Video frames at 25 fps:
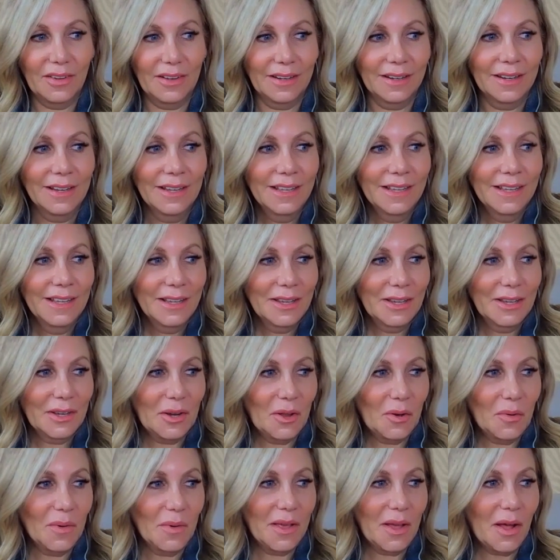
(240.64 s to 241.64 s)
And,
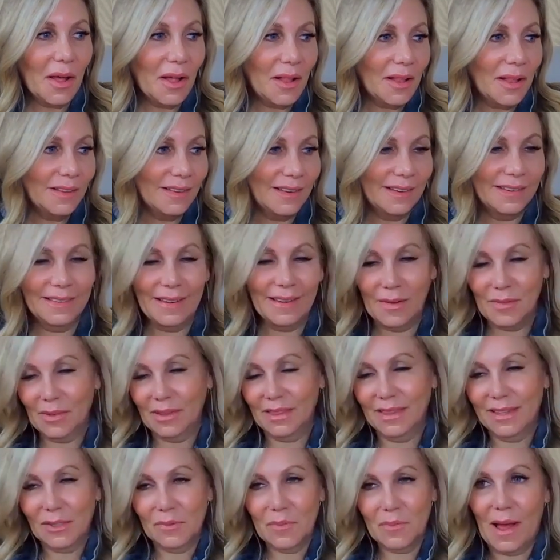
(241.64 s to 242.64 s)

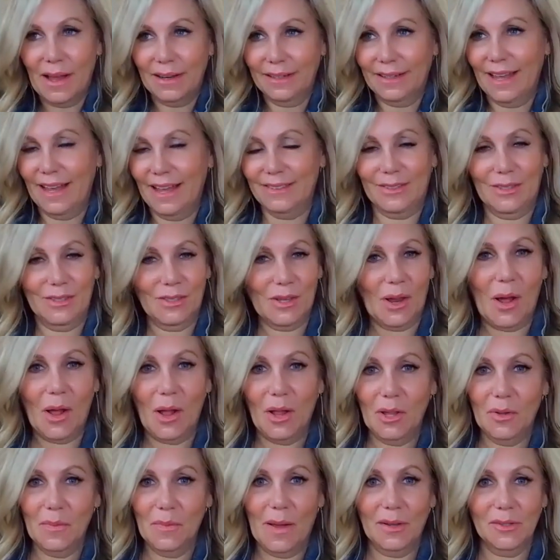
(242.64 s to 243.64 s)
this podcast is
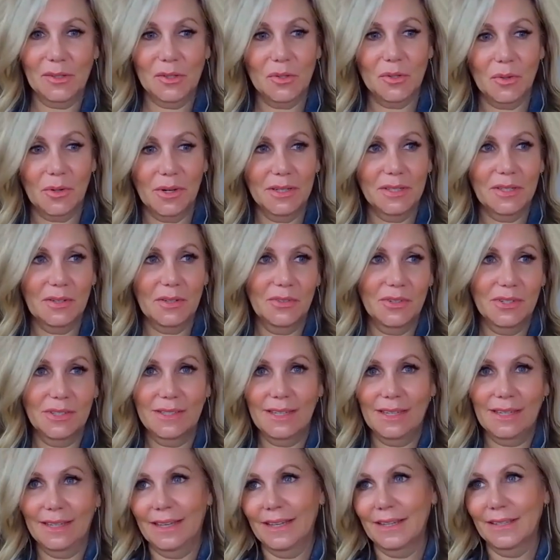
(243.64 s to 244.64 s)
all about stories of
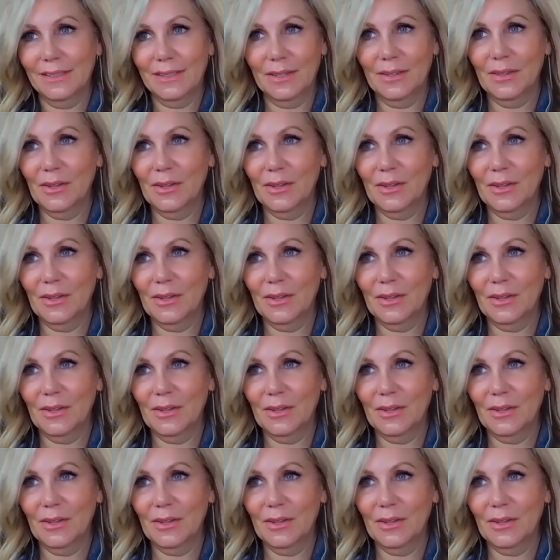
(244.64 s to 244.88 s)
resilience,